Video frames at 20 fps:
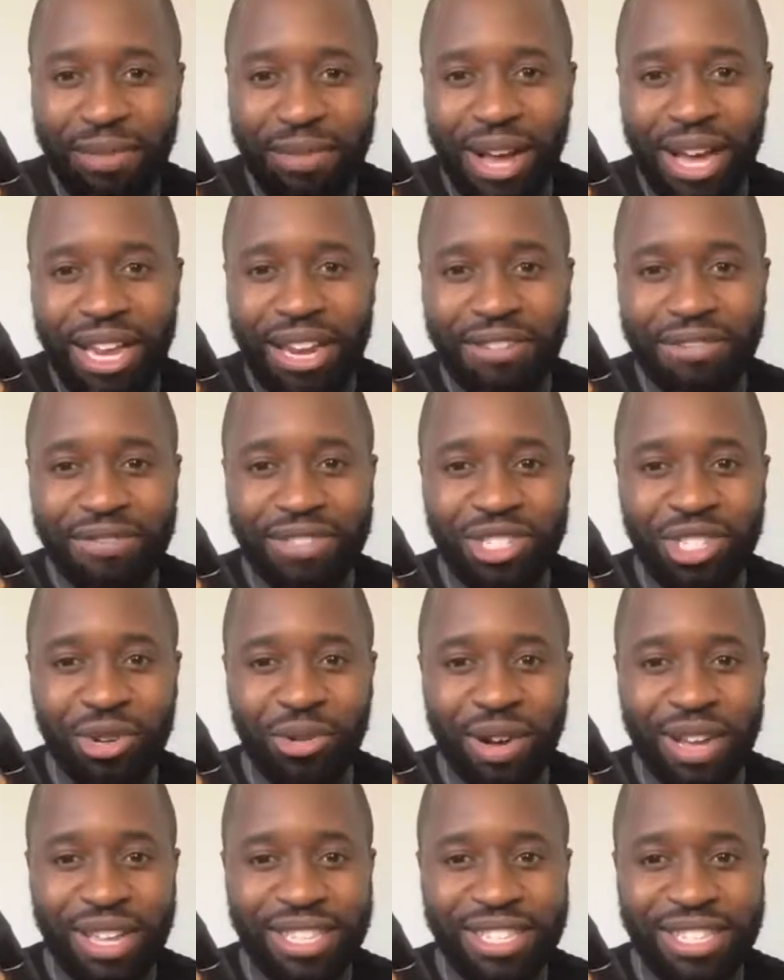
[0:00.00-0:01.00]
kind of
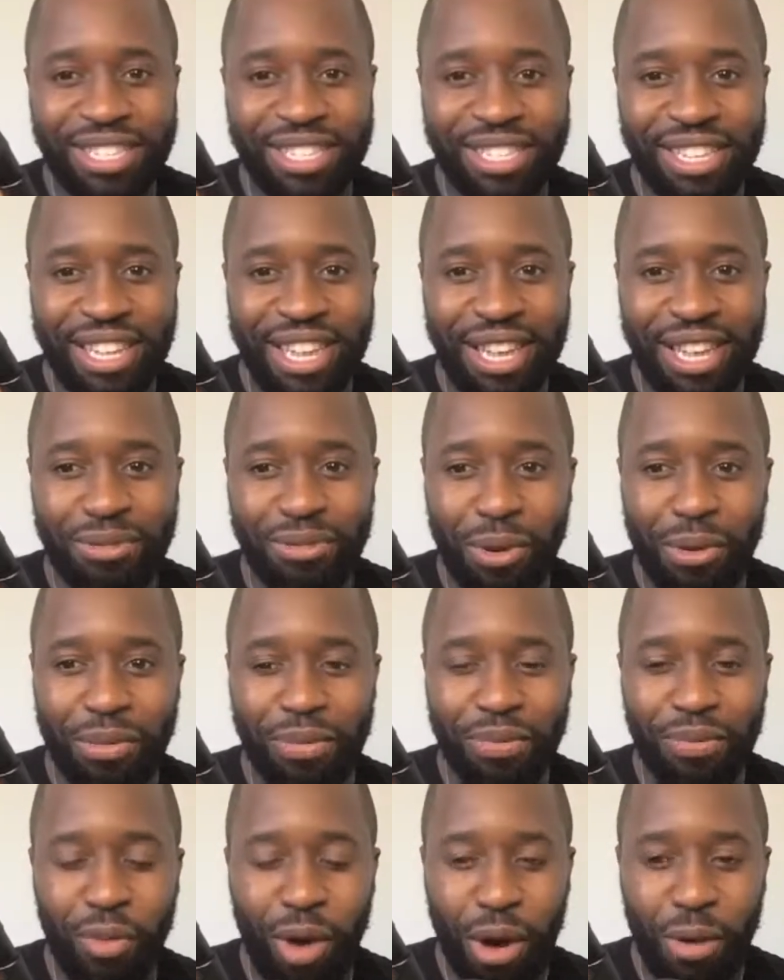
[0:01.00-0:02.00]
choice in
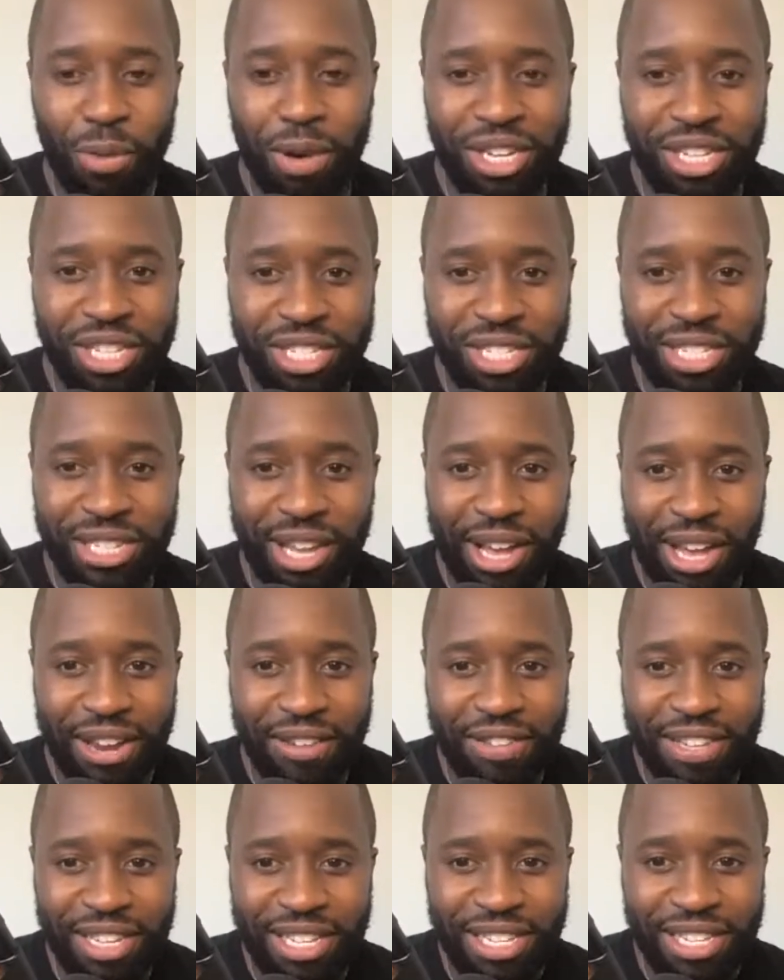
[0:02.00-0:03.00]
while we just kind of
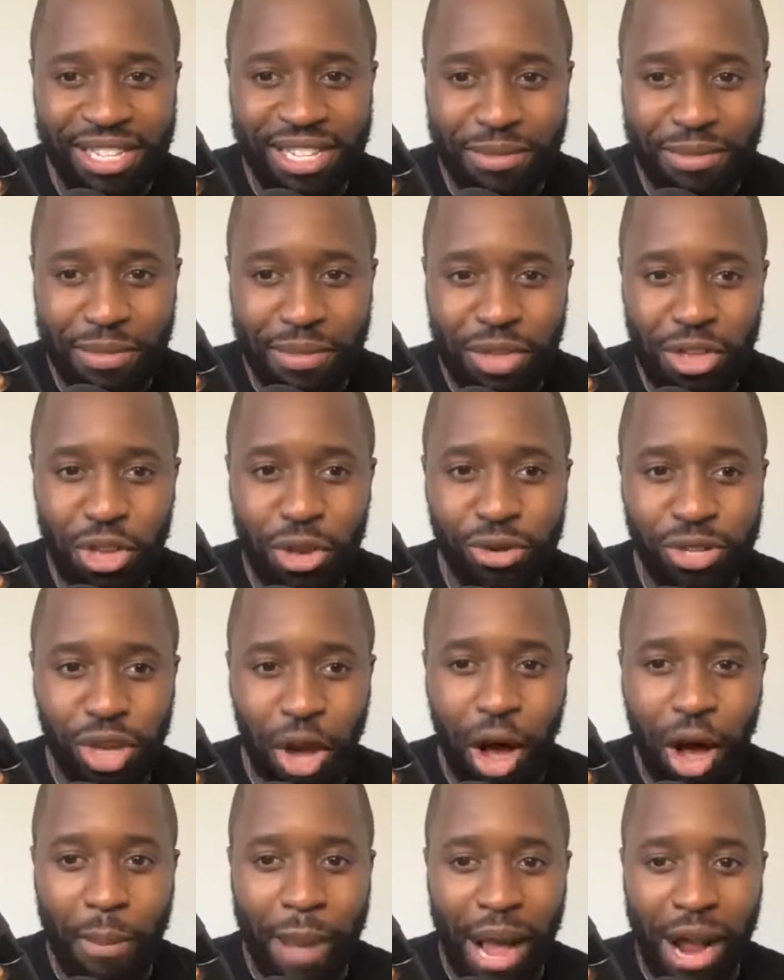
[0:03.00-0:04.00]
just use
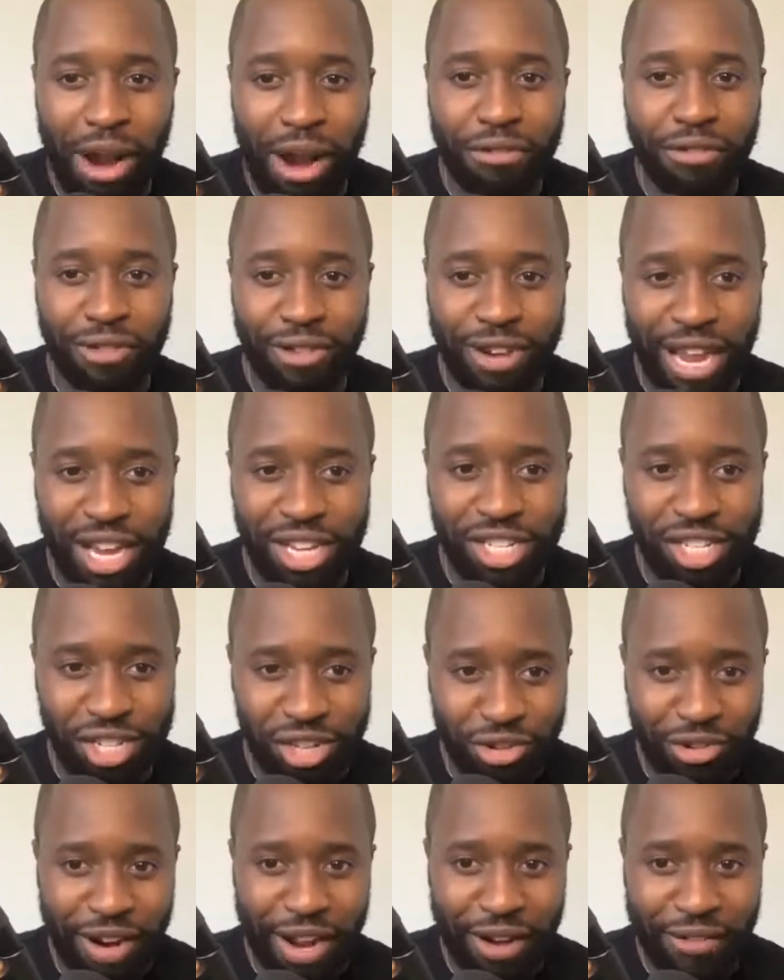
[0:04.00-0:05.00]
our power of creation to
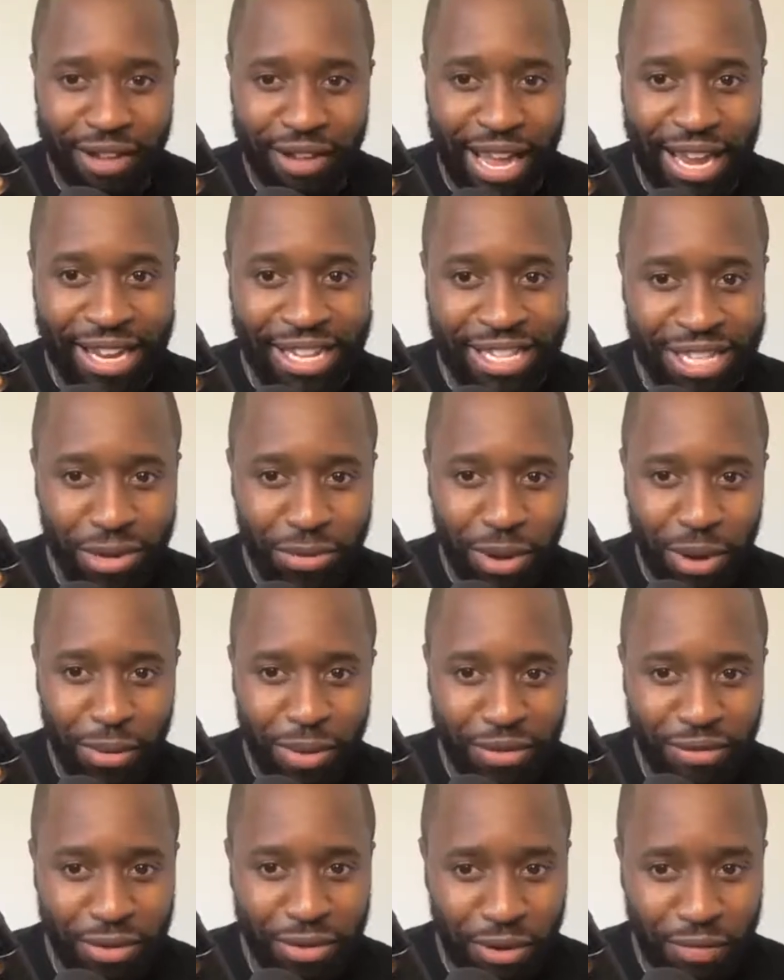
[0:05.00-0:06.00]
create a reality where
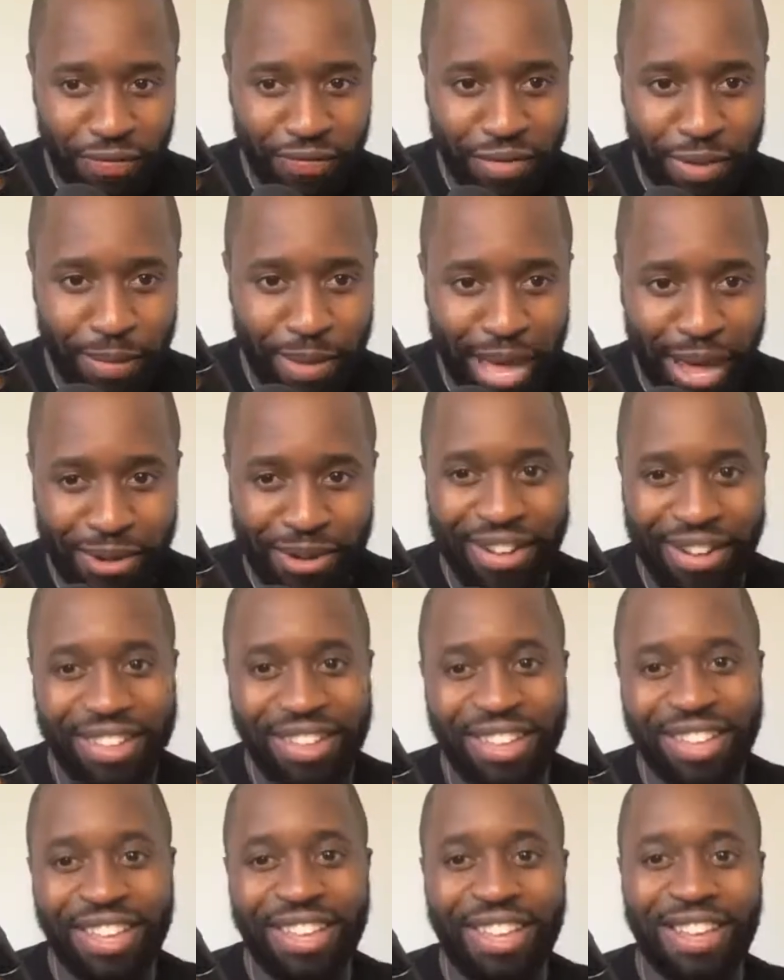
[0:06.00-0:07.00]
we've got the power.
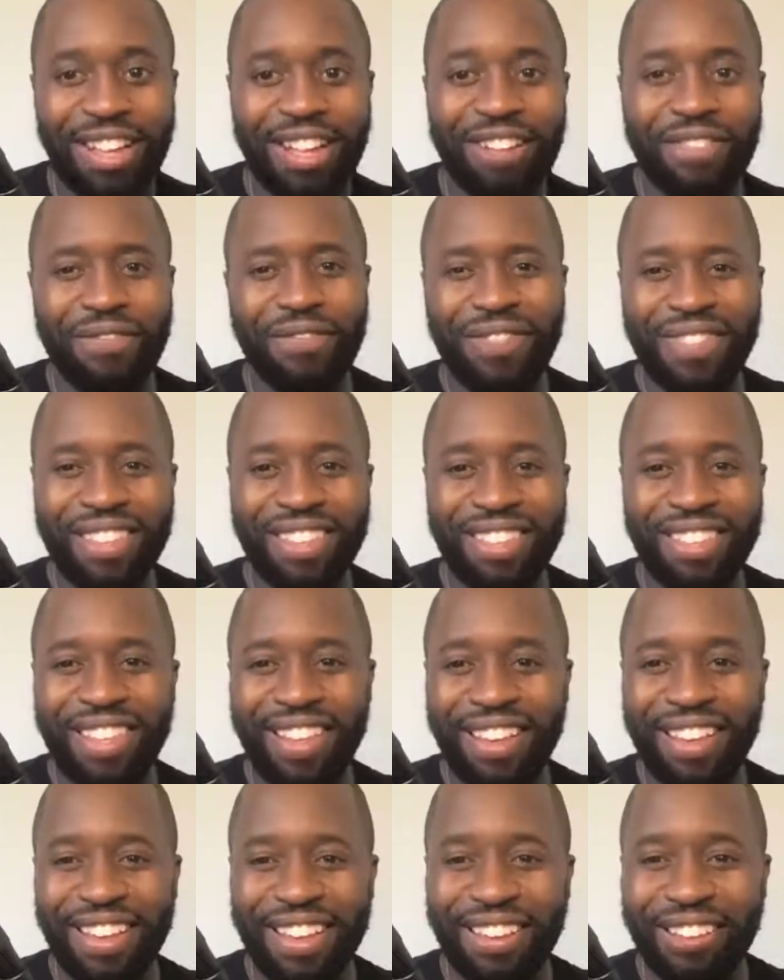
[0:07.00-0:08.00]
It's
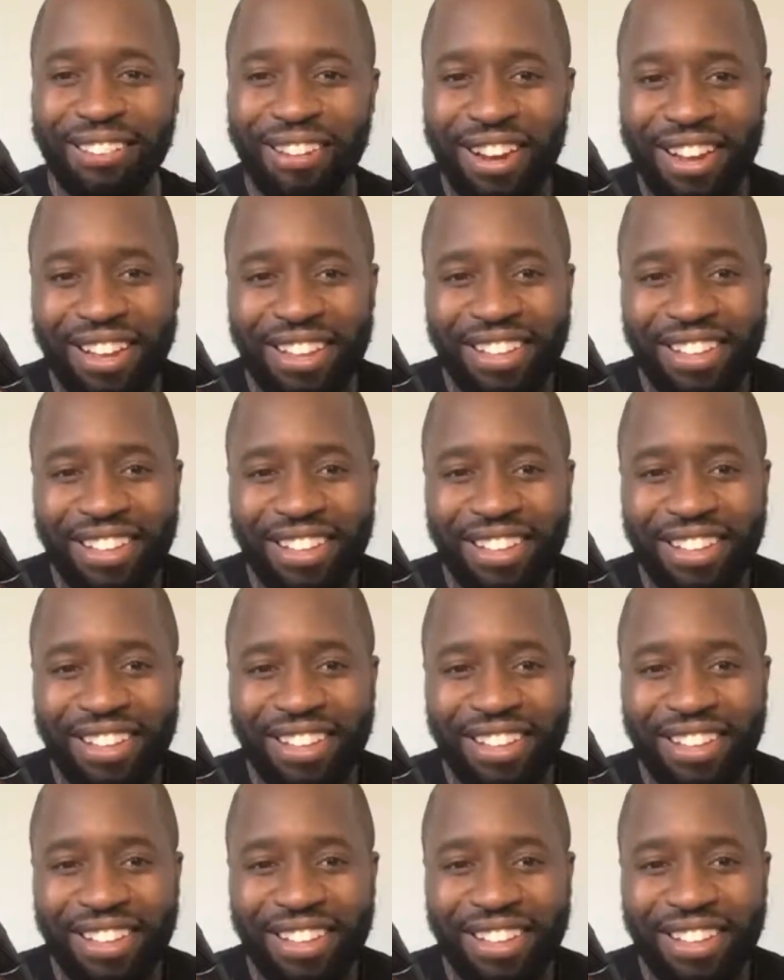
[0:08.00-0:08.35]
like, all right.